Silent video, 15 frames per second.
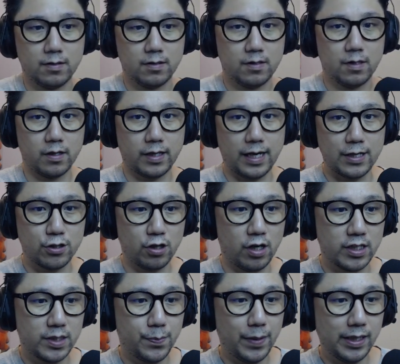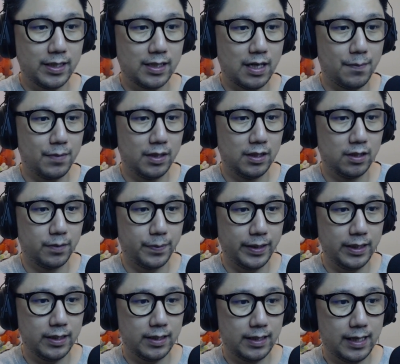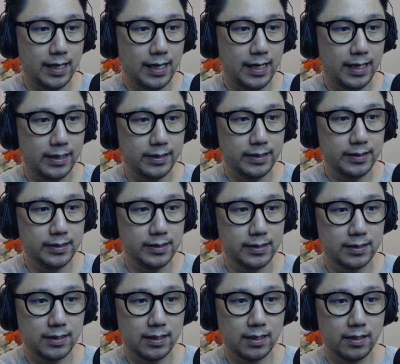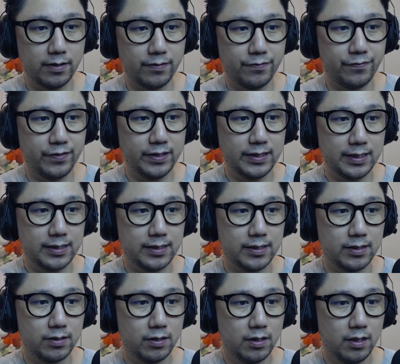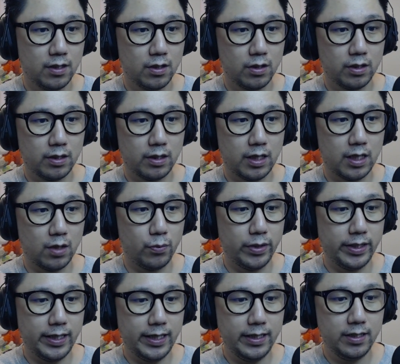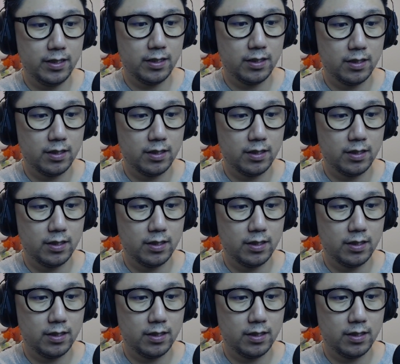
Okay, so I sped it up a little bit, and this is the physics uh, we need.